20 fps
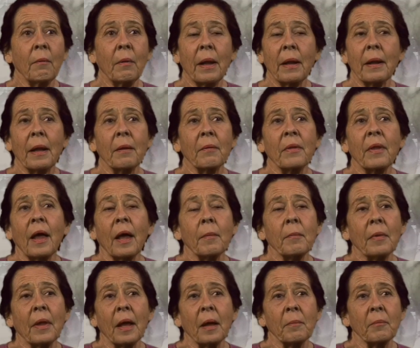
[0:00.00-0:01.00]
and I,
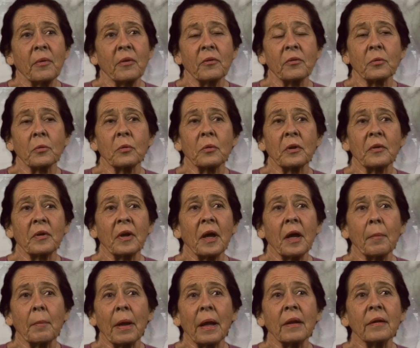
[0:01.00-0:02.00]
am I'm, I'm this all the
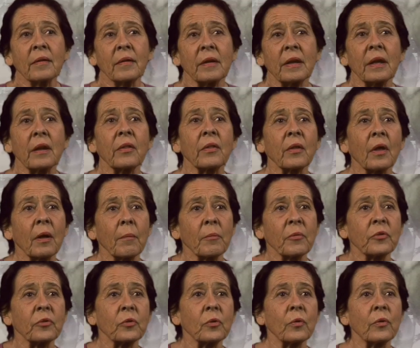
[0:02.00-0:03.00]
time, underneath I
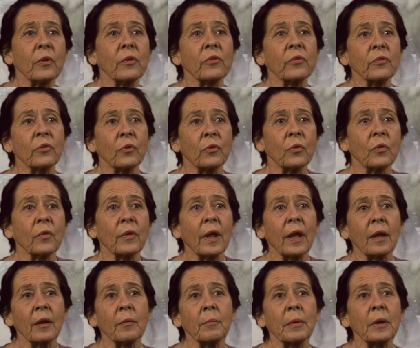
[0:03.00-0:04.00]
must do this and I do
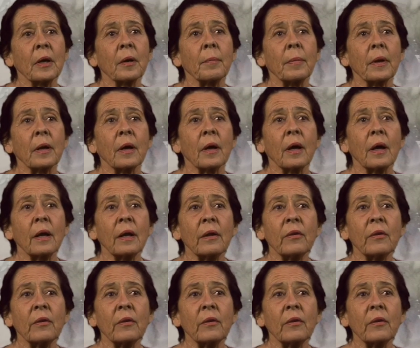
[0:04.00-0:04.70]
that and blah blah.